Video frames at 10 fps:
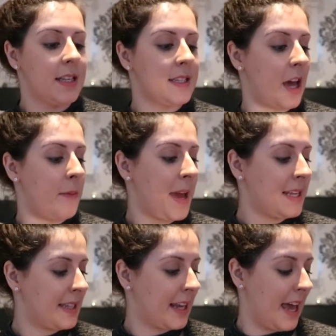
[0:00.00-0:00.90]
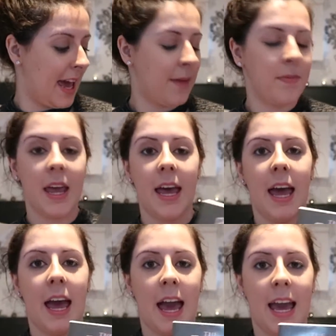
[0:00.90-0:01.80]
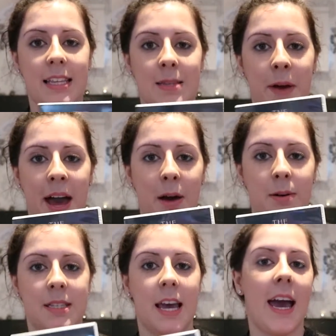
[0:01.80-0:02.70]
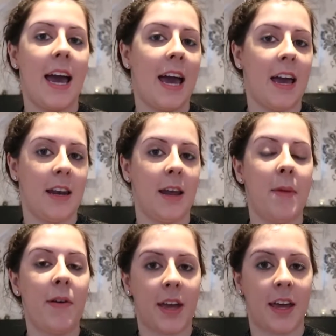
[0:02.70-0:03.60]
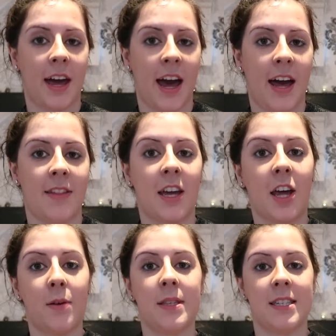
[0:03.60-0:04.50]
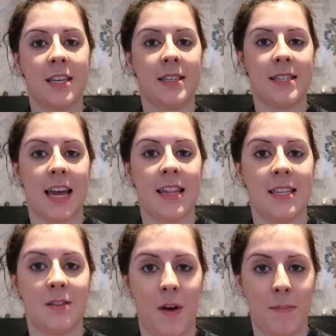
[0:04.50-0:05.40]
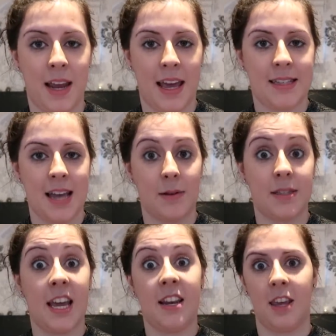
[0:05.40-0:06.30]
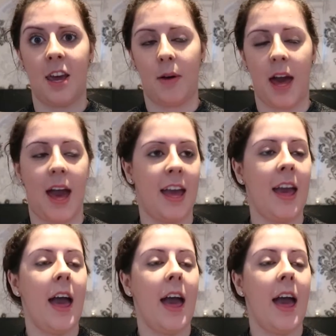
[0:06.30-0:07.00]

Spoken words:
So basically, it's about an American girl that goes to stay in this family's house in the UK,